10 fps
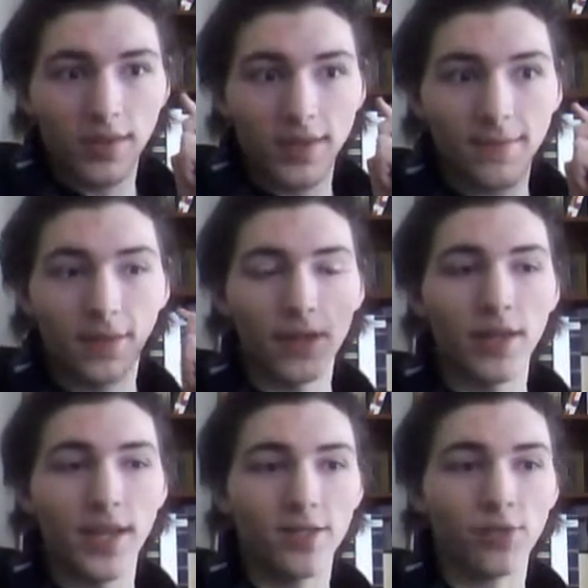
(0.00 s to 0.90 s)

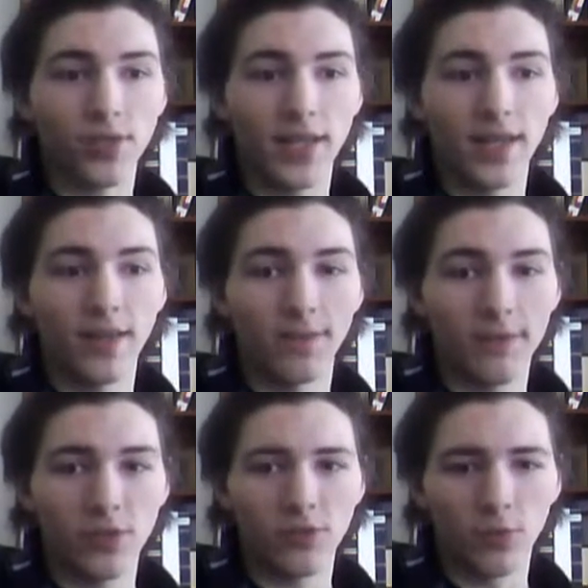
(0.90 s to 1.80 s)
very interesting
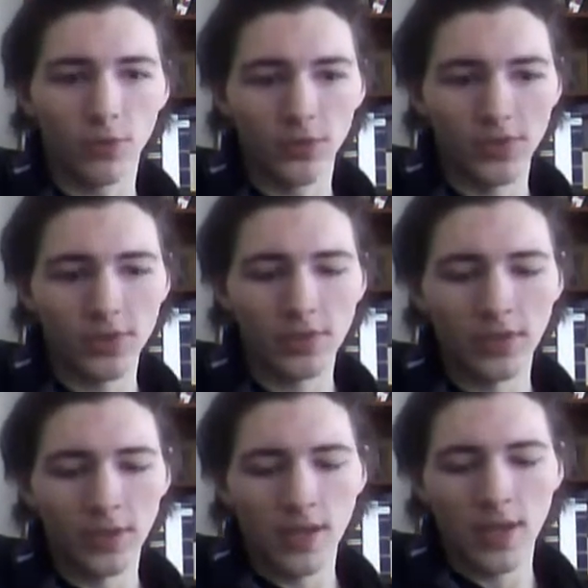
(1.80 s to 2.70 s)
visuals,
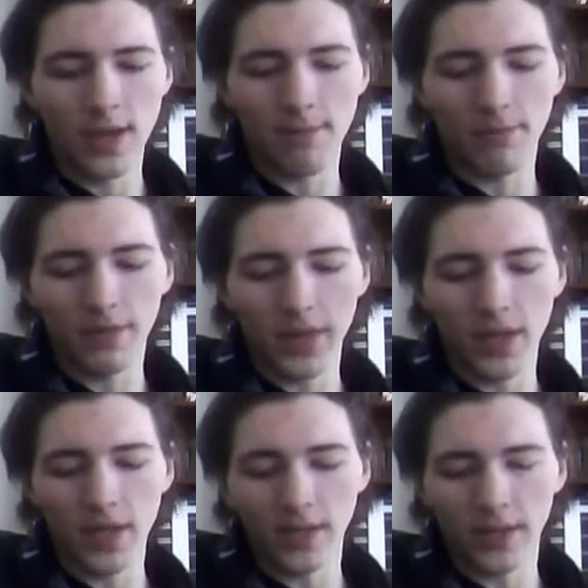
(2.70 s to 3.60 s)
the
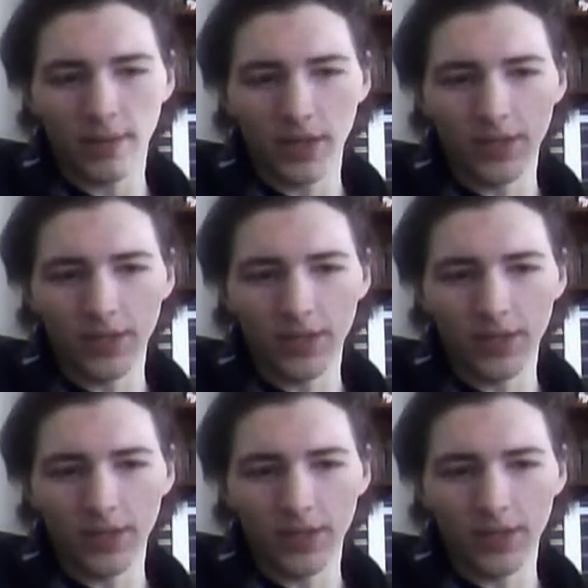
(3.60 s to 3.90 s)
very